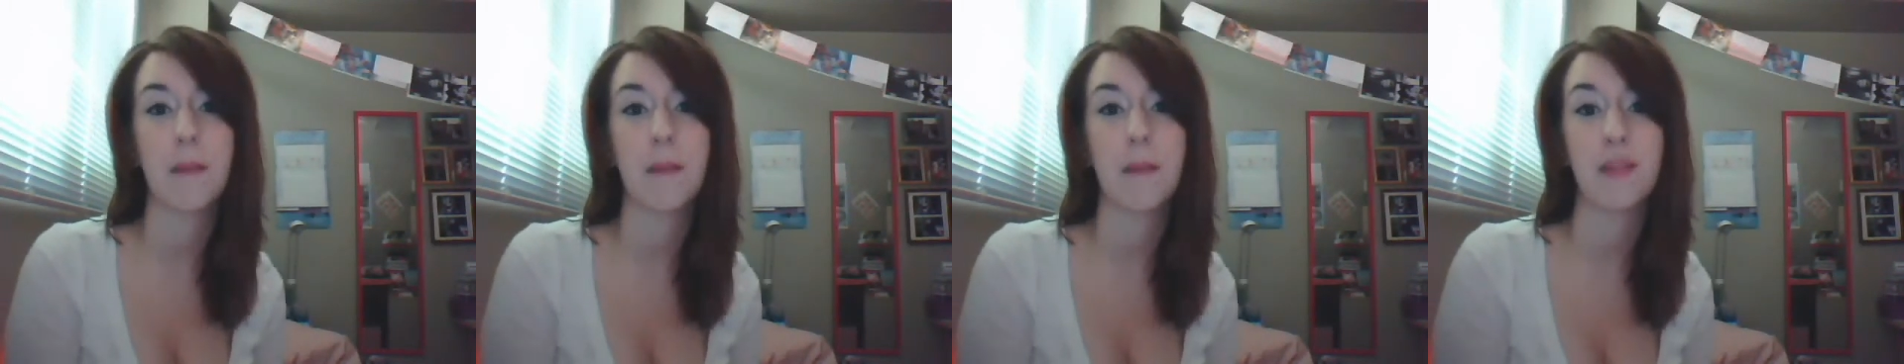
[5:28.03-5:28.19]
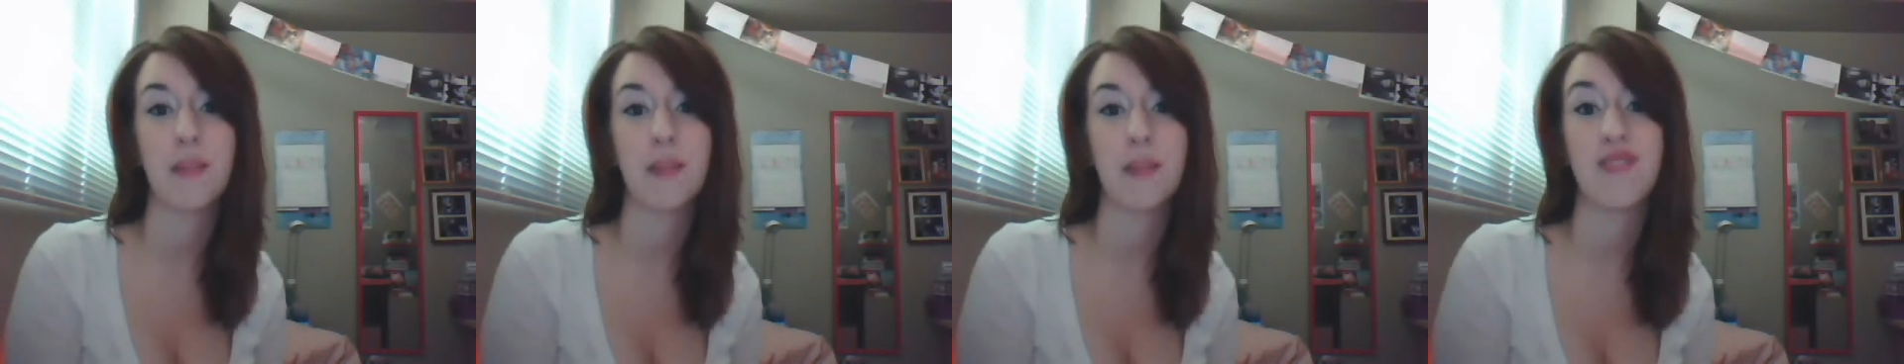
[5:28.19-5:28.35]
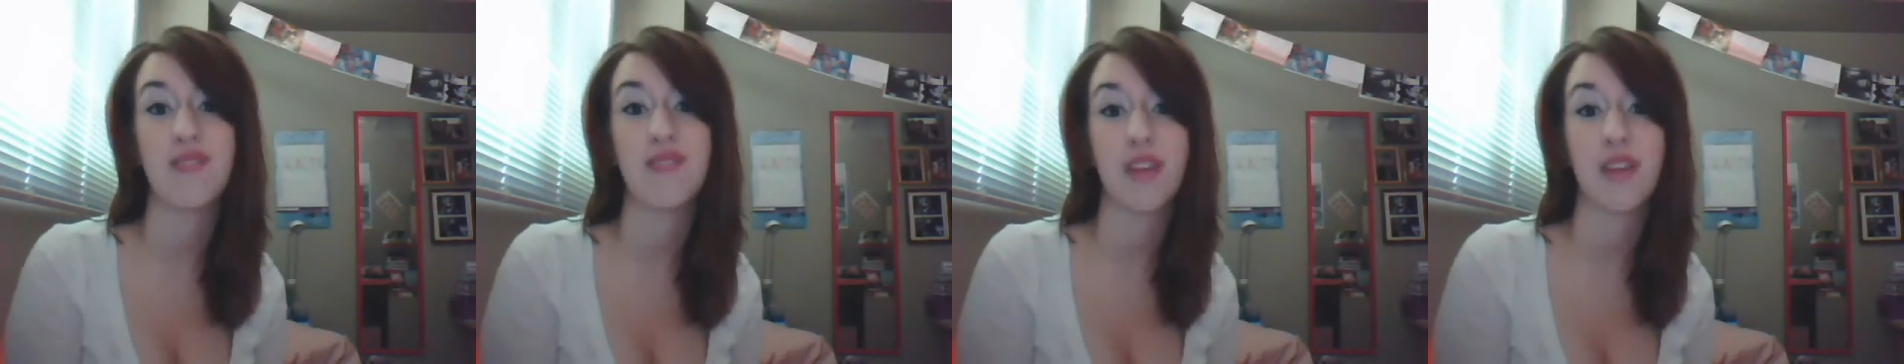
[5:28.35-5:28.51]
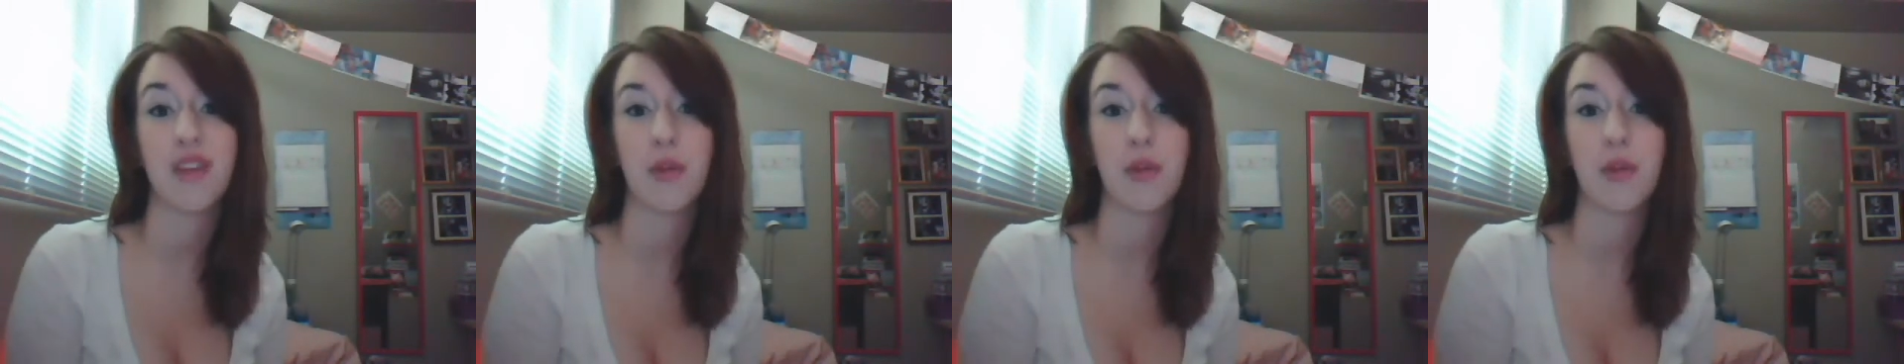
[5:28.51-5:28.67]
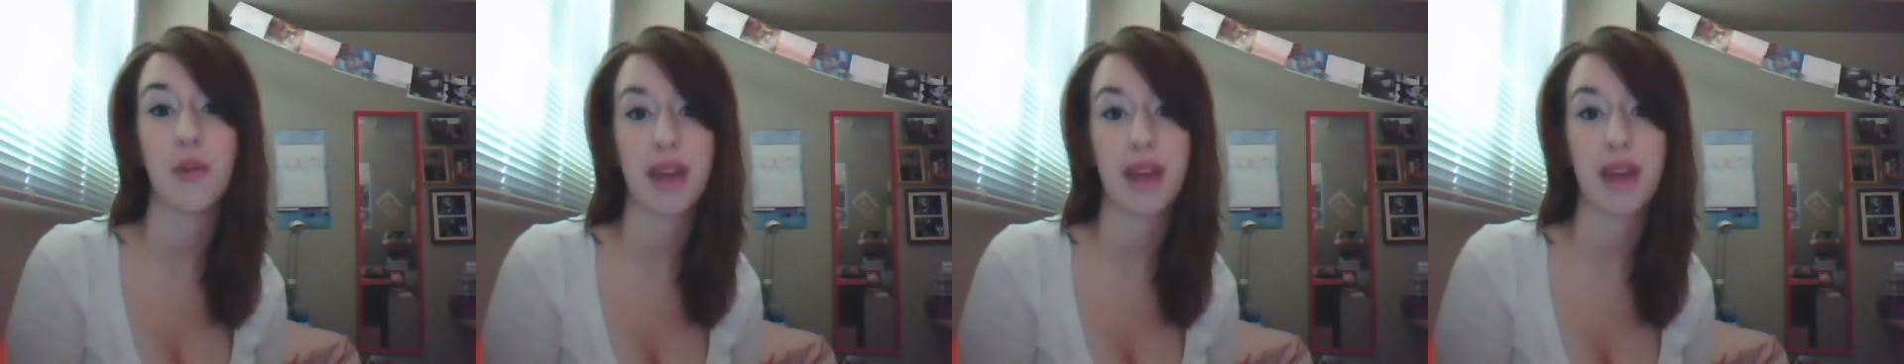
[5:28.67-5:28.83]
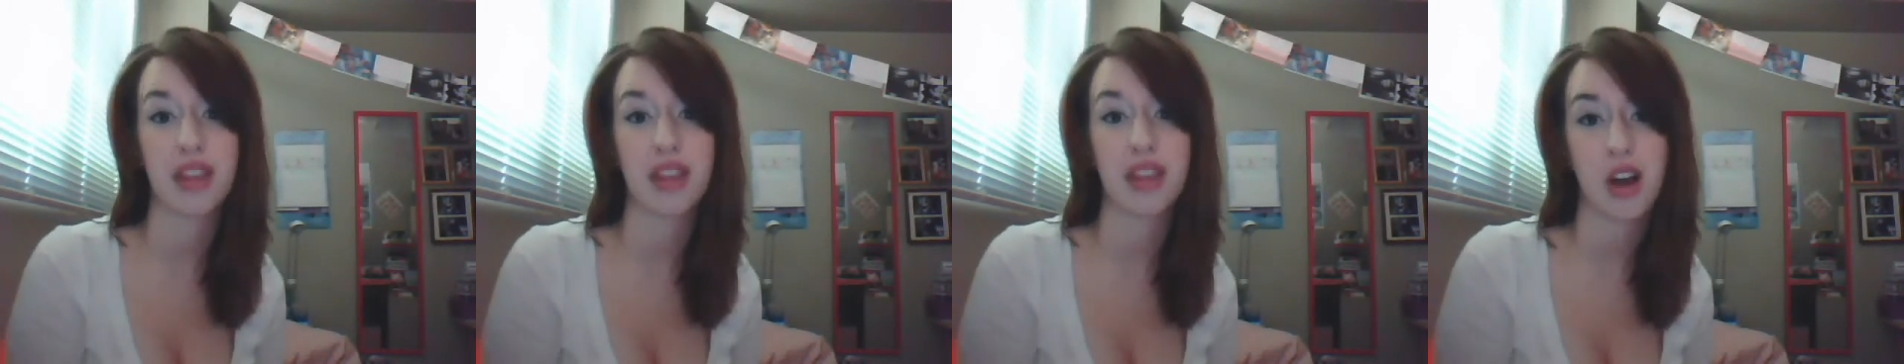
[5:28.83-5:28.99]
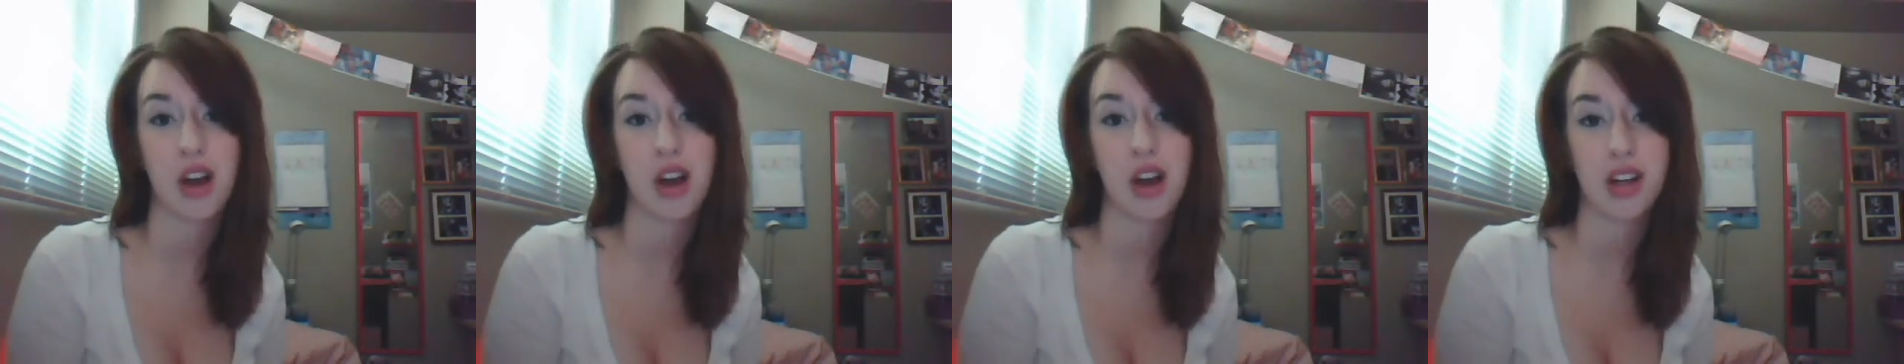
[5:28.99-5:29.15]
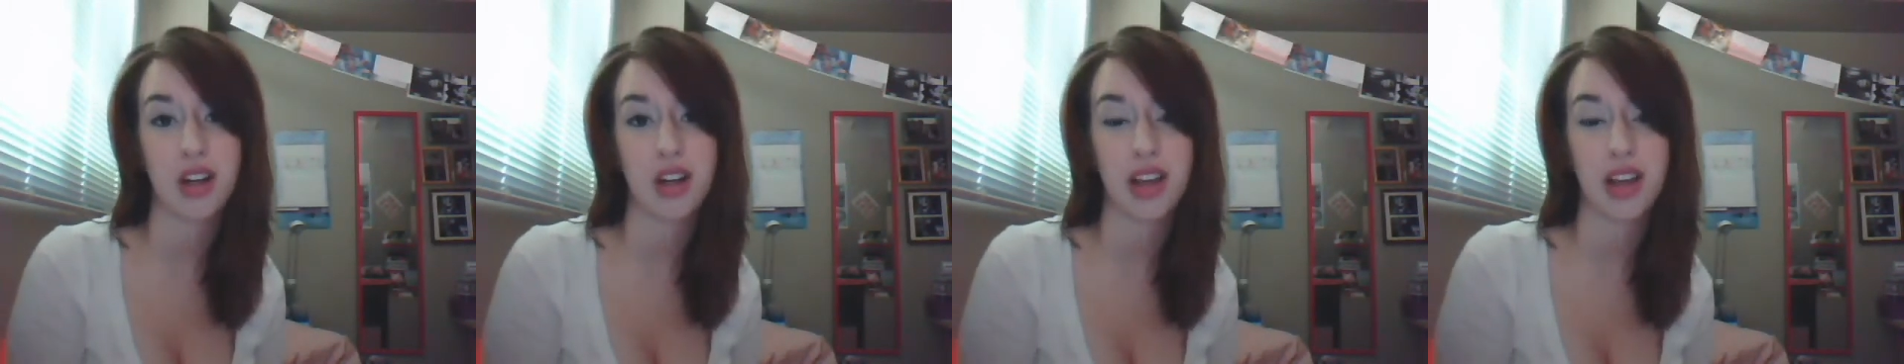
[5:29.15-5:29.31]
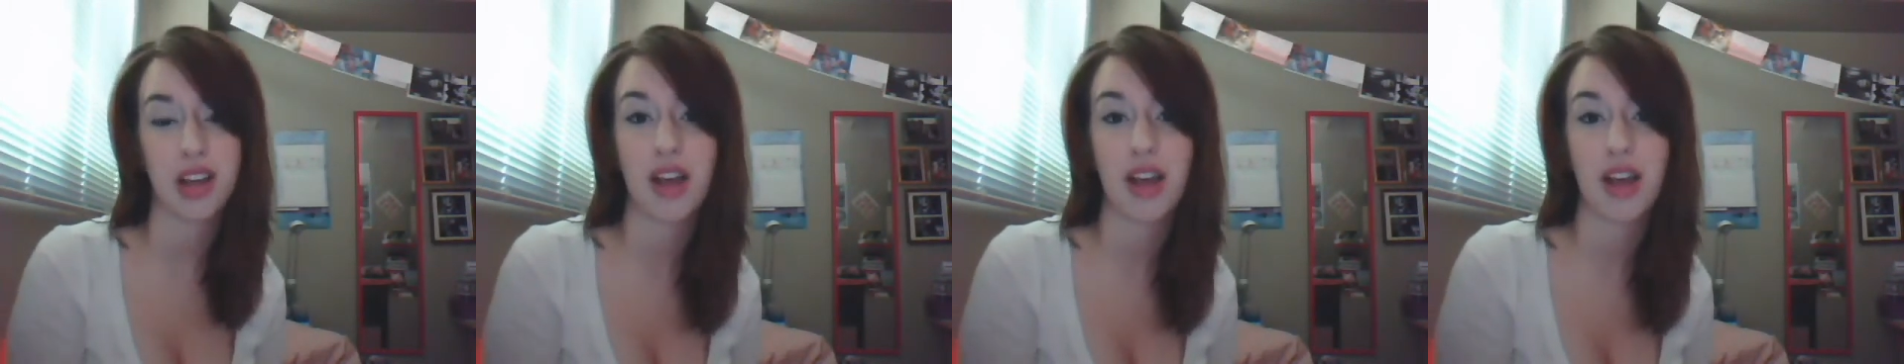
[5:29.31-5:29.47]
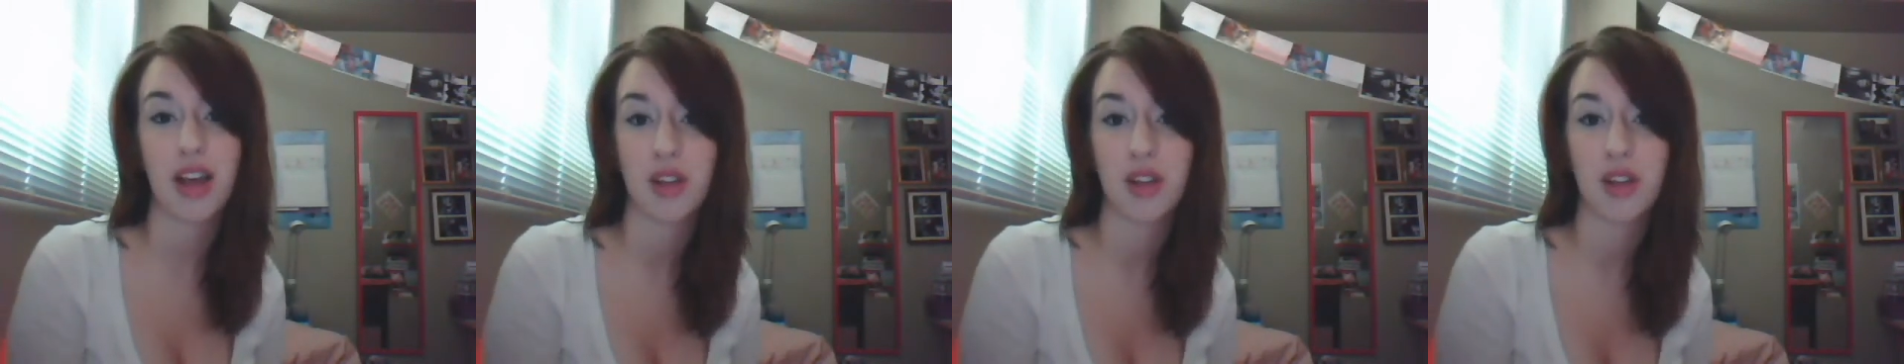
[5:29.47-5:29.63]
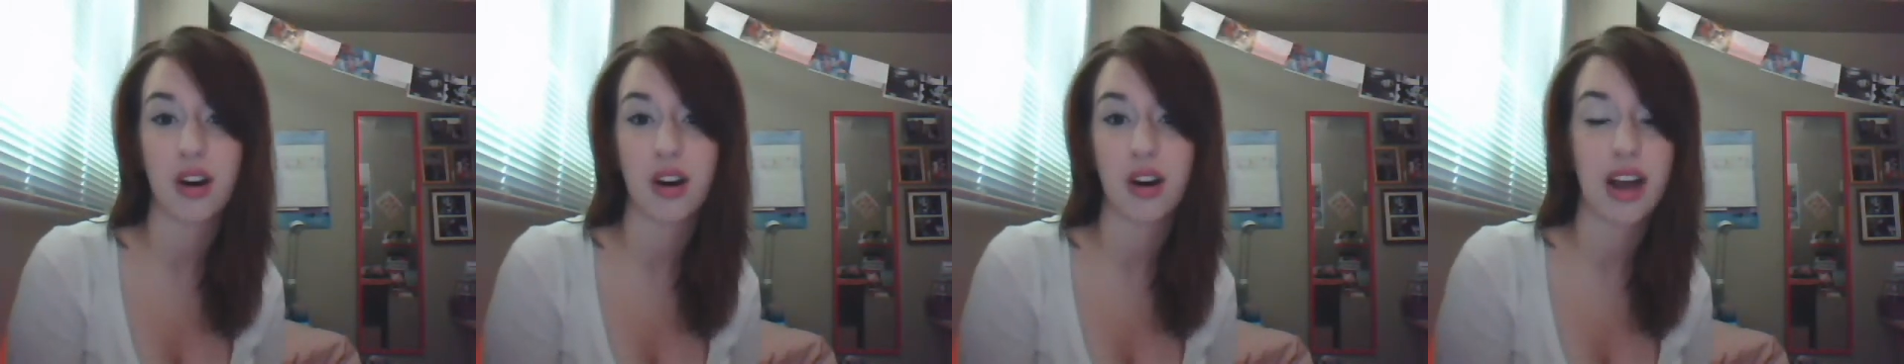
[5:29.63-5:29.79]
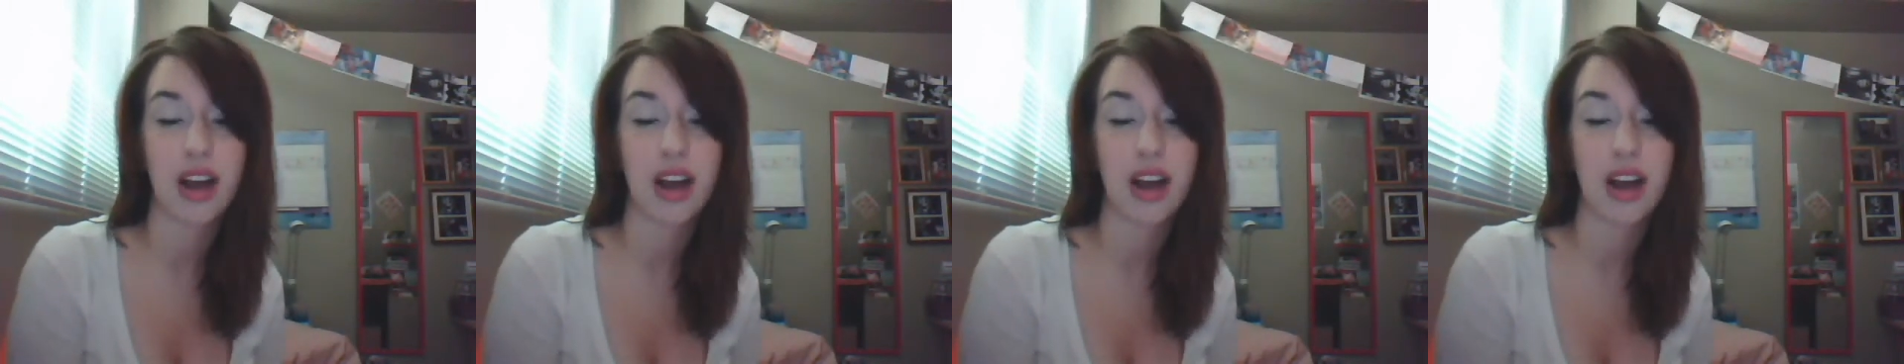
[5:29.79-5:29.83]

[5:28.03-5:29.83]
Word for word: my favorite bath cocktail ever.